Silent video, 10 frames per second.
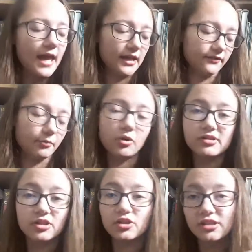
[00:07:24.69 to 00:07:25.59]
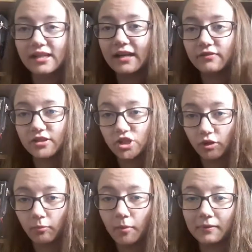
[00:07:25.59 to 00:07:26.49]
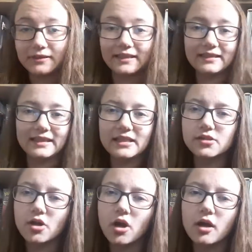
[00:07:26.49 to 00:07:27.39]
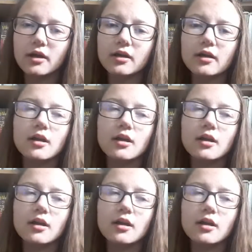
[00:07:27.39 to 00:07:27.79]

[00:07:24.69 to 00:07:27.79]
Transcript: And for books that are designed for the general public like these are,